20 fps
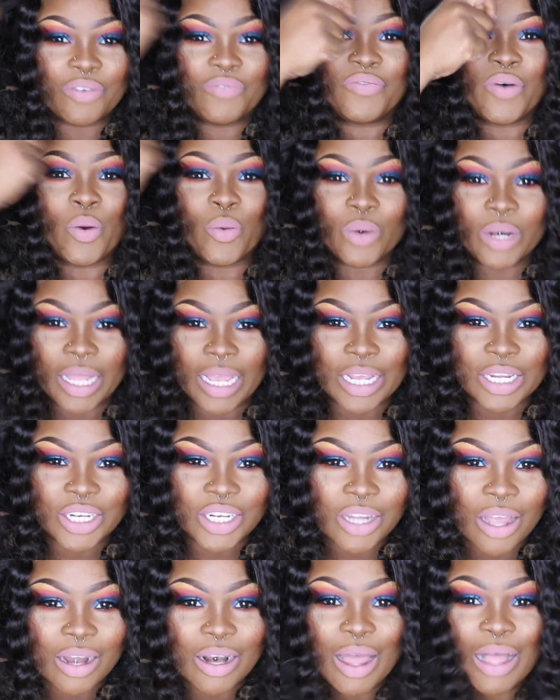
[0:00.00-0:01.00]

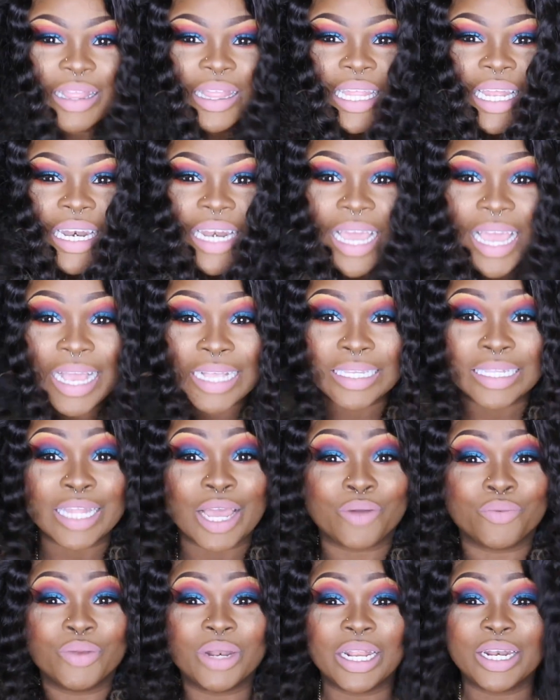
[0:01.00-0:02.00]
foundation on the lace.
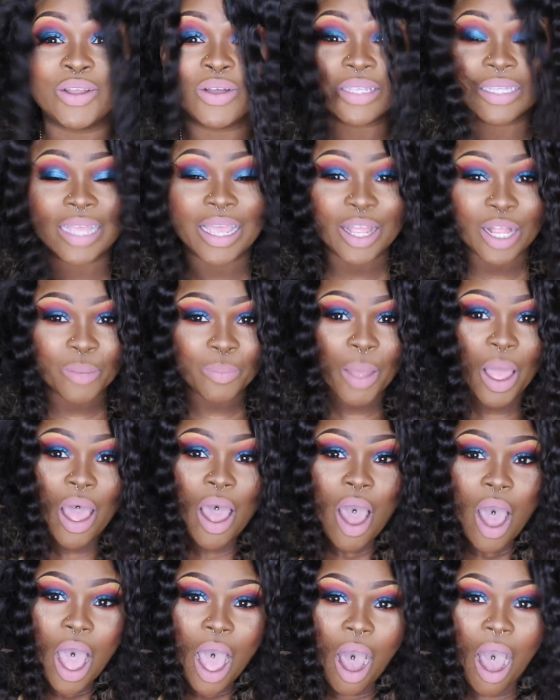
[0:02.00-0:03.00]
That really does help.
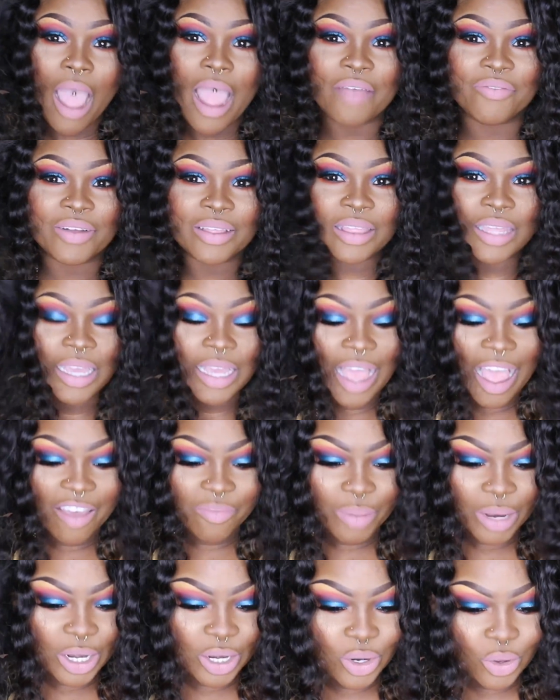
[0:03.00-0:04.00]
Everything
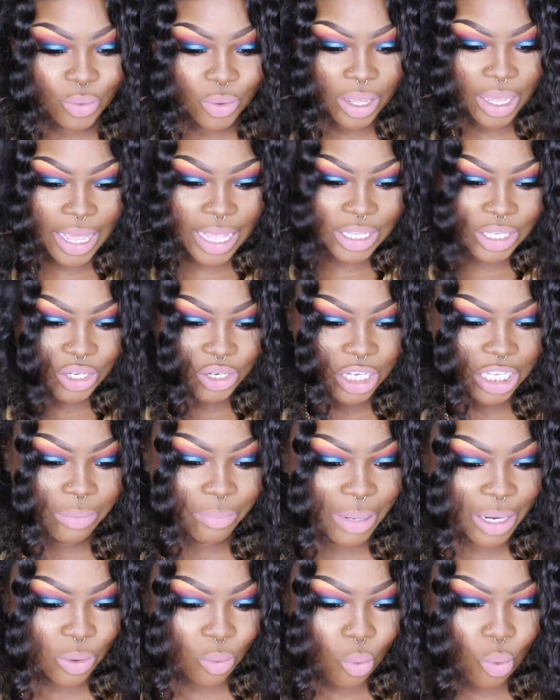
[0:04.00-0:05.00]
I've been doing, it's
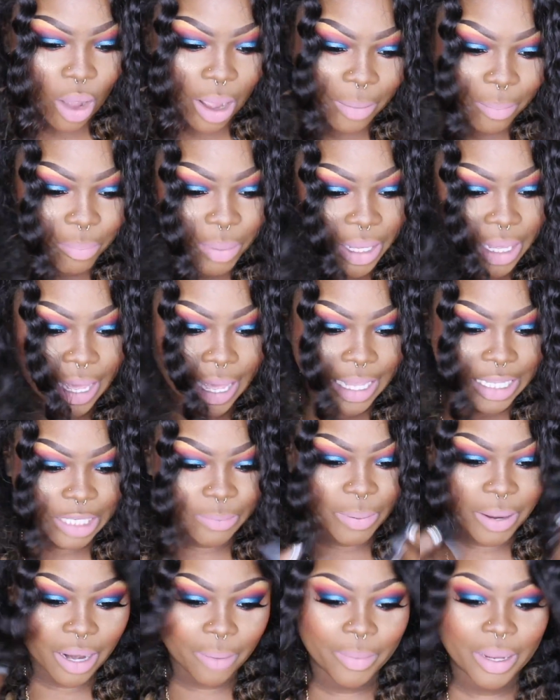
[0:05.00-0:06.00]
just been one big
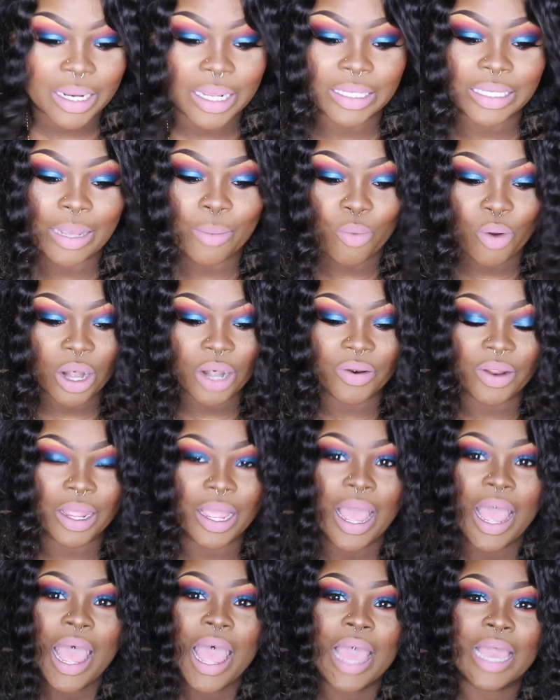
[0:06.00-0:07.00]
experiment, because I'm
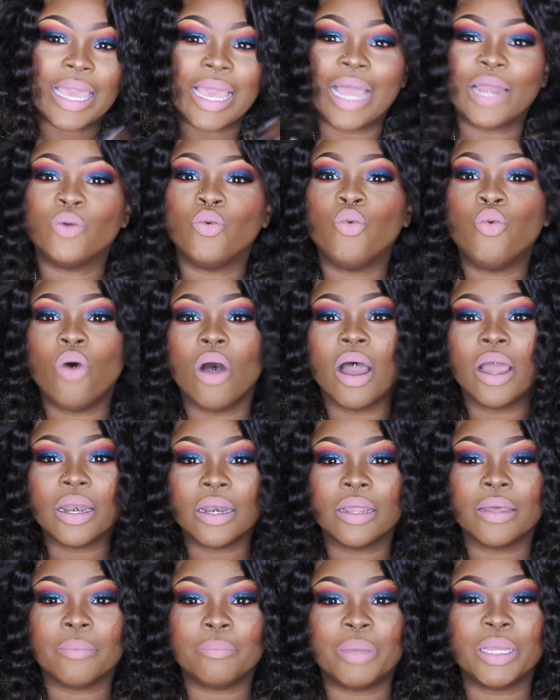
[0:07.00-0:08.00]
wondering, can
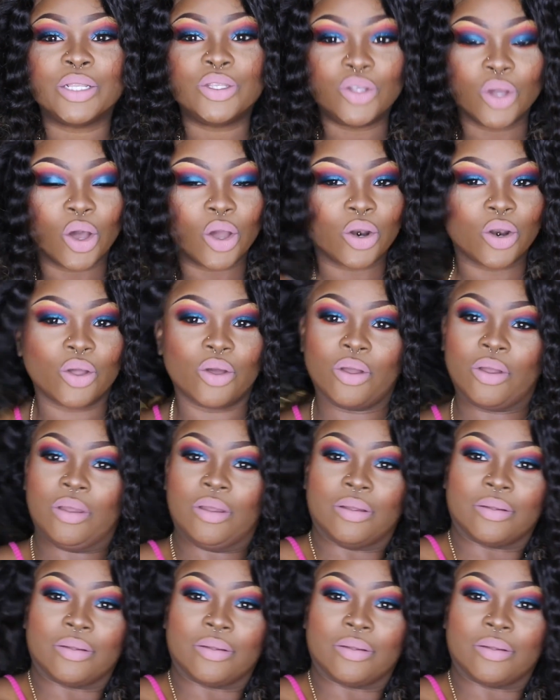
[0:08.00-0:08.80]
one be done?